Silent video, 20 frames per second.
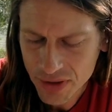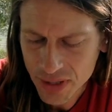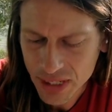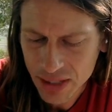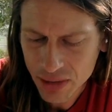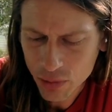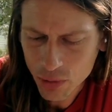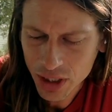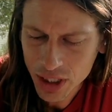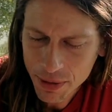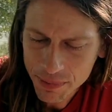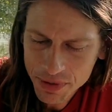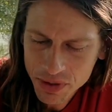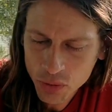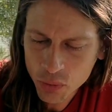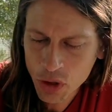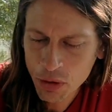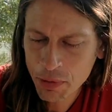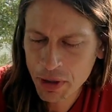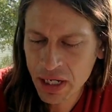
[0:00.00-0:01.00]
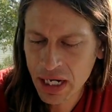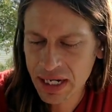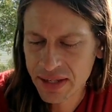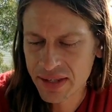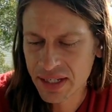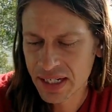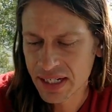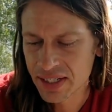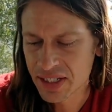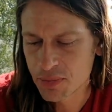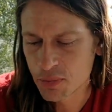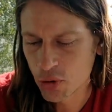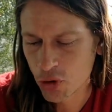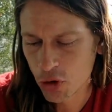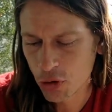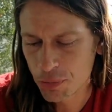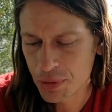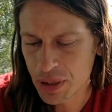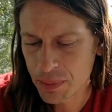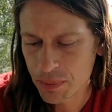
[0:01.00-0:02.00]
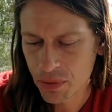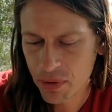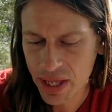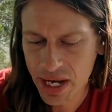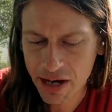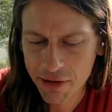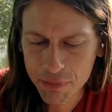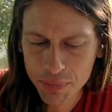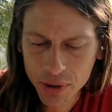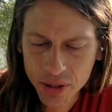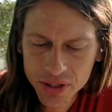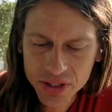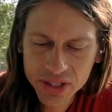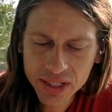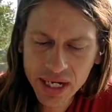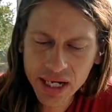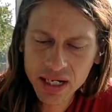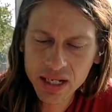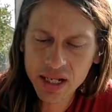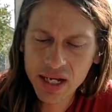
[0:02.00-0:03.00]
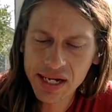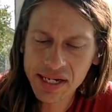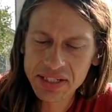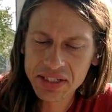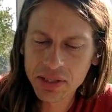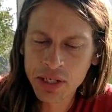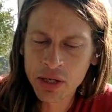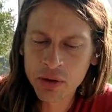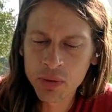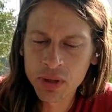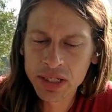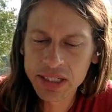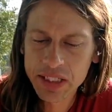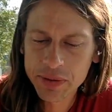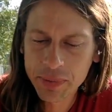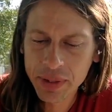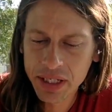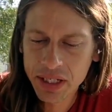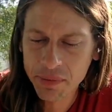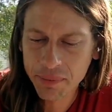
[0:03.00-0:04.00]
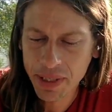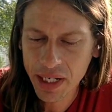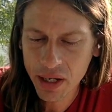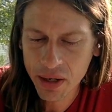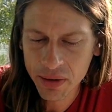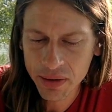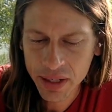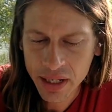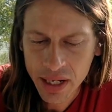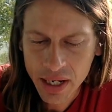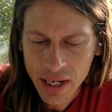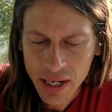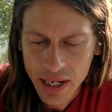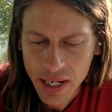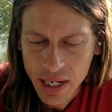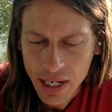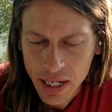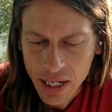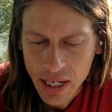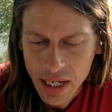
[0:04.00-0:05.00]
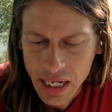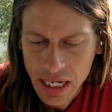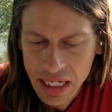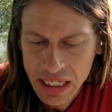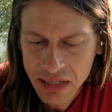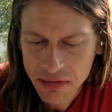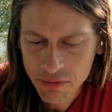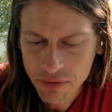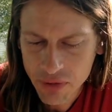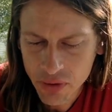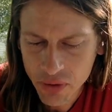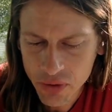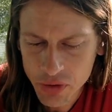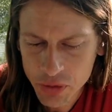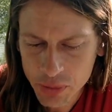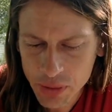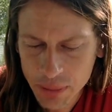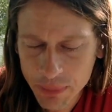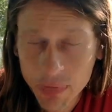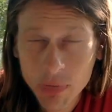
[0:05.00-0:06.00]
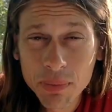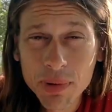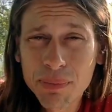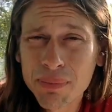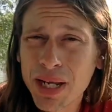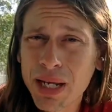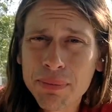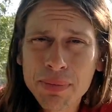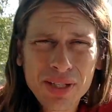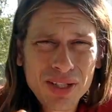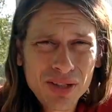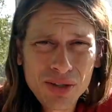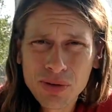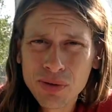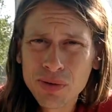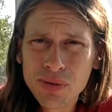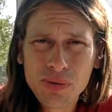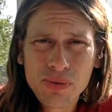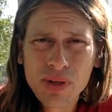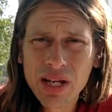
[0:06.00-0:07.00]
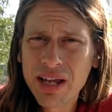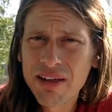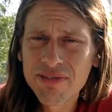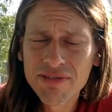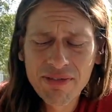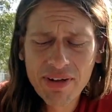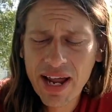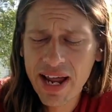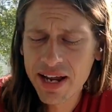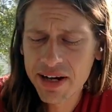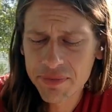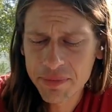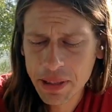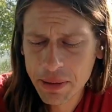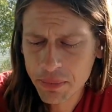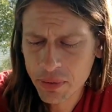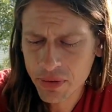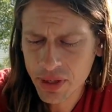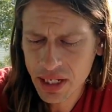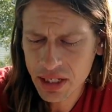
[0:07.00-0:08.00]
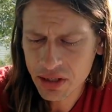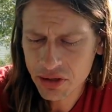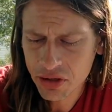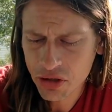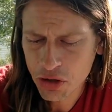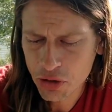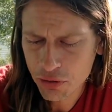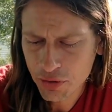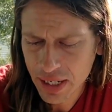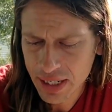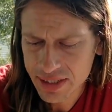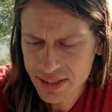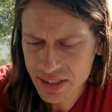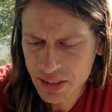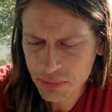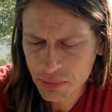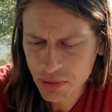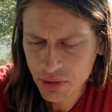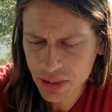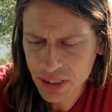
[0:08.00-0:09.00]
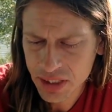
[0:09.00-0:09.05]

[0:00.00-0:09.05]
it comes to women, I think it's more people that I've personally had clients, so I don't want to speak about any of those people, but maybe you have had people that you know have had similar